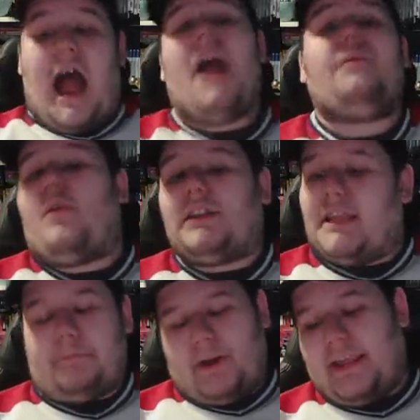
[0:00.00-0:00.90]
I want to
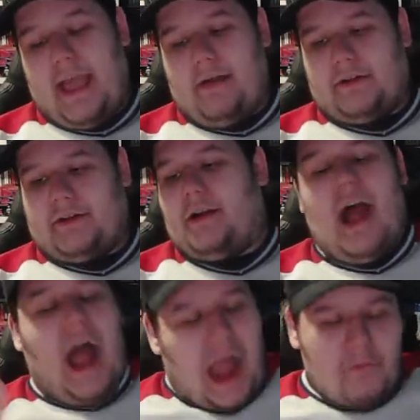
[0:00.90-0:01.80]
like Brendan Gallagher.
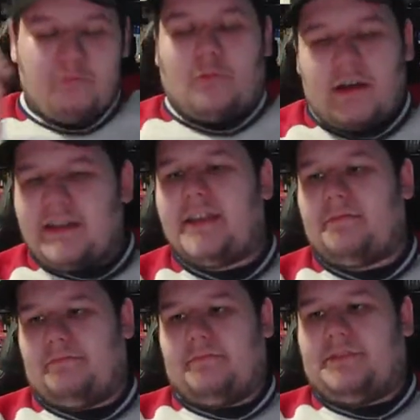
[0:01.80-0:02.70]
I want
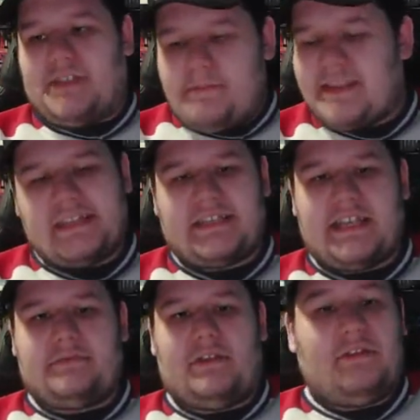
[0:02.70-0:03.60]
him to be successful.